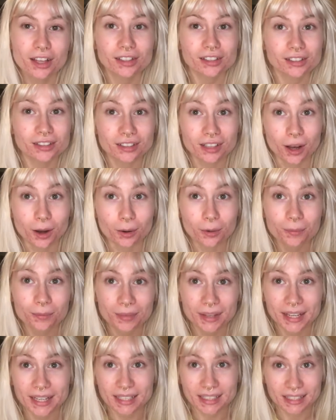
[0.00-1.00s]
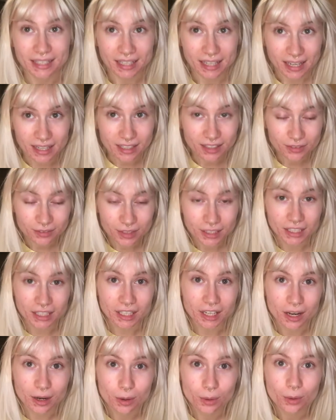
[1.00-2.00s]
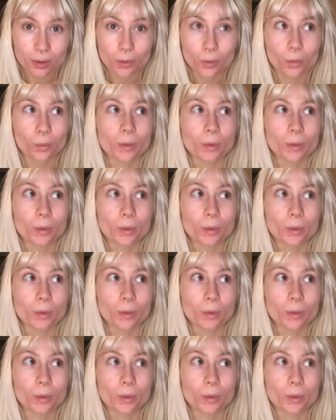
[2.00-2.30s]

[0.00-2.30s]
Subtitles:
So, in today's video,